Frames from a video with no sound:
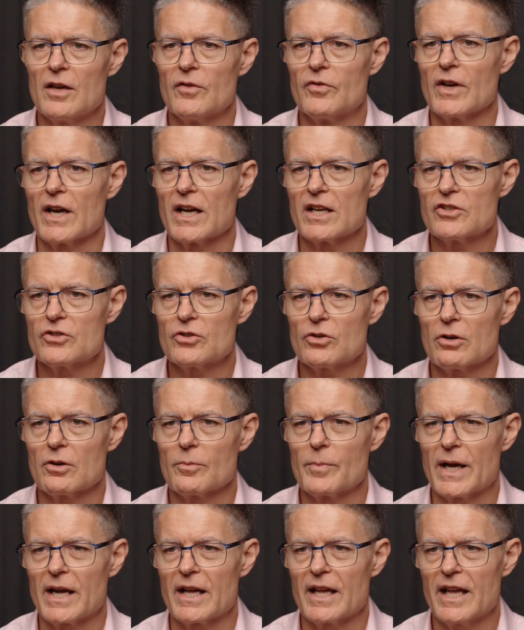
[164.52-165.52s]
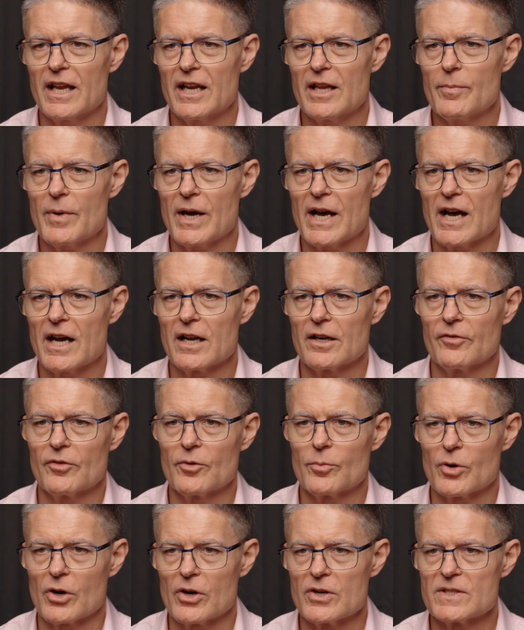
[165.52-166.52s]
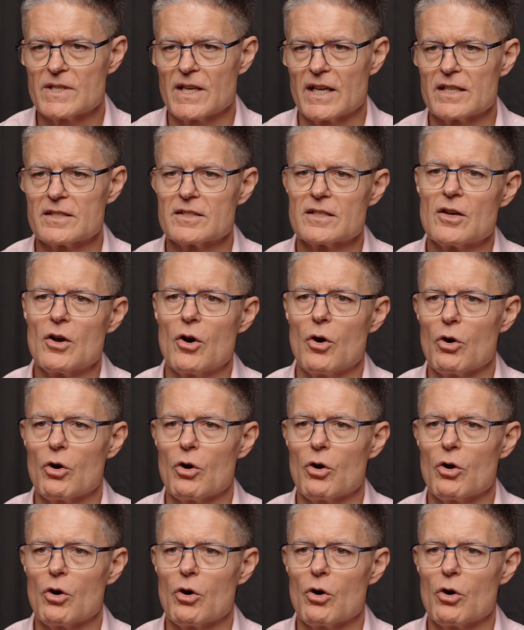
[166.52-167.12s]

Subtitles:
If you're unsure about any part of the process,